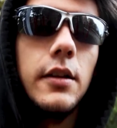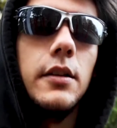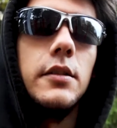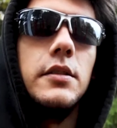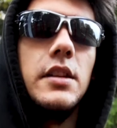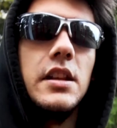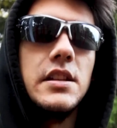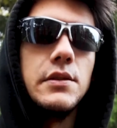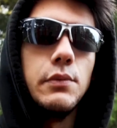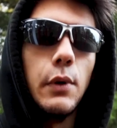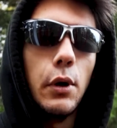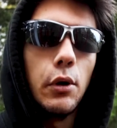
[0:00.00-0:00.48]

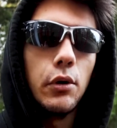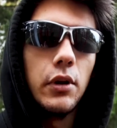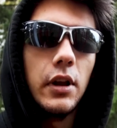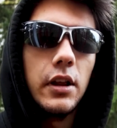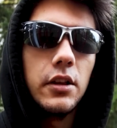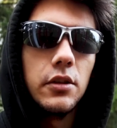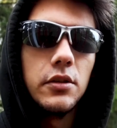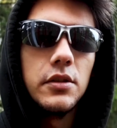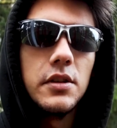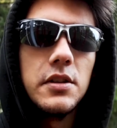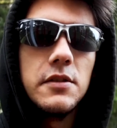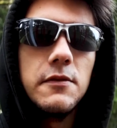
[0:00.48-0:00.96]
That's why you click
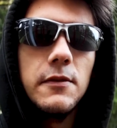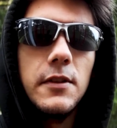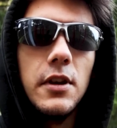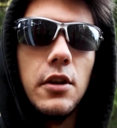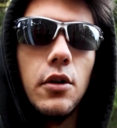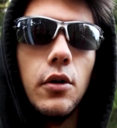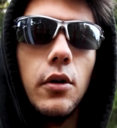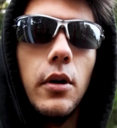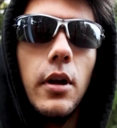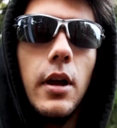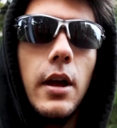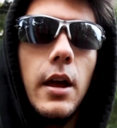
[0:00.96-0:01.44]
on this
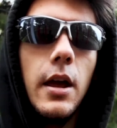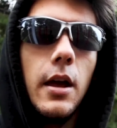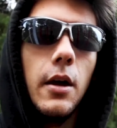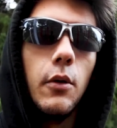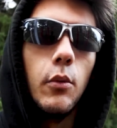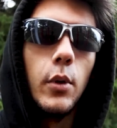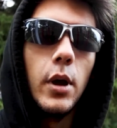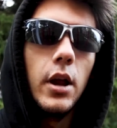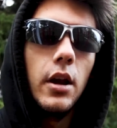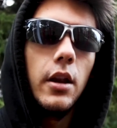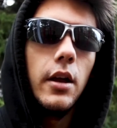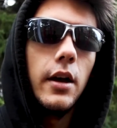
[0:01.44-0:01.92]
video.
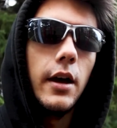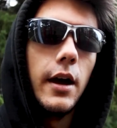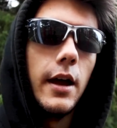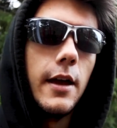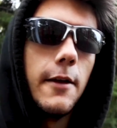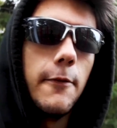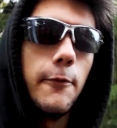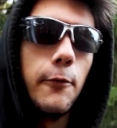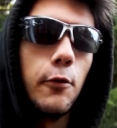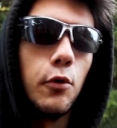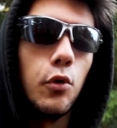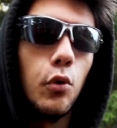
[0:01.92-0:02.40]
Well, I
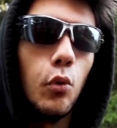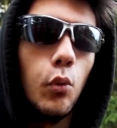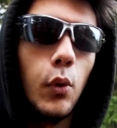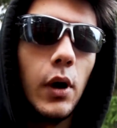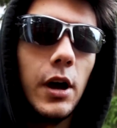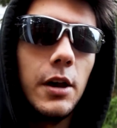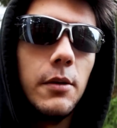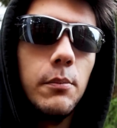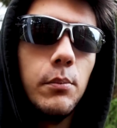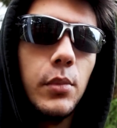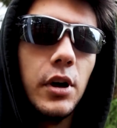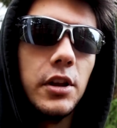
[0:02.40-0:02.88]
have for you
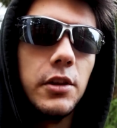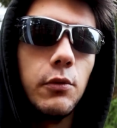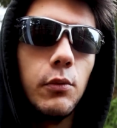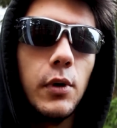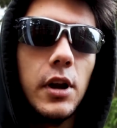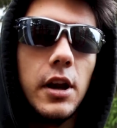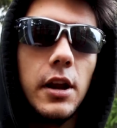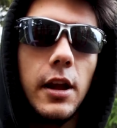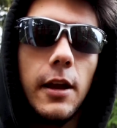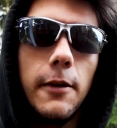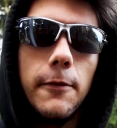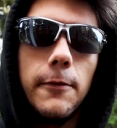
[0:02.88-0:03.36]
one but
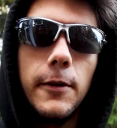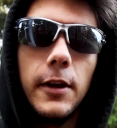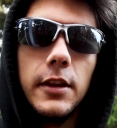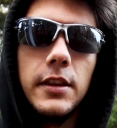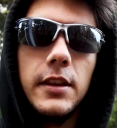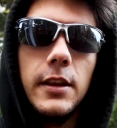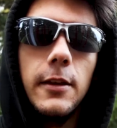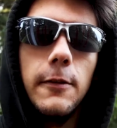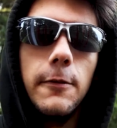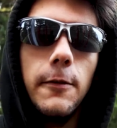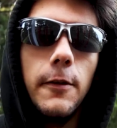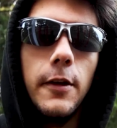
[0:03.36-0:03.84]
very
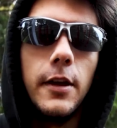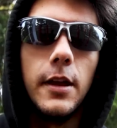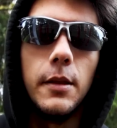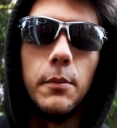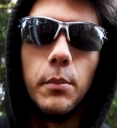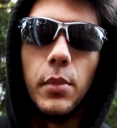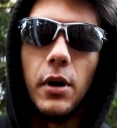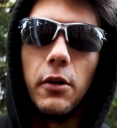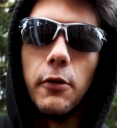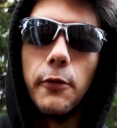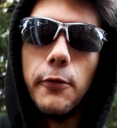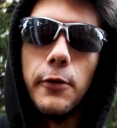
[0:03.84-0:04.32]
effective and
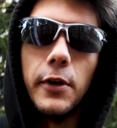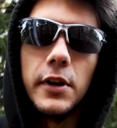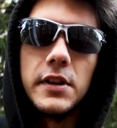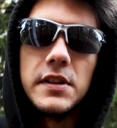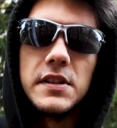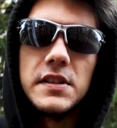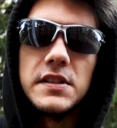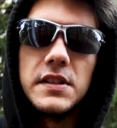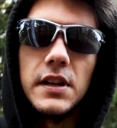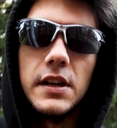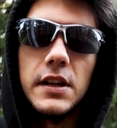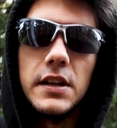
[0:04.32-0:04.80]
powerful
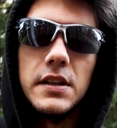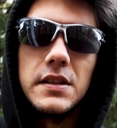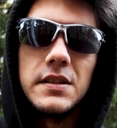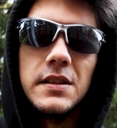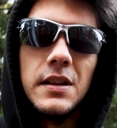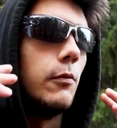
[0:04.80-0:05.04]
exercise.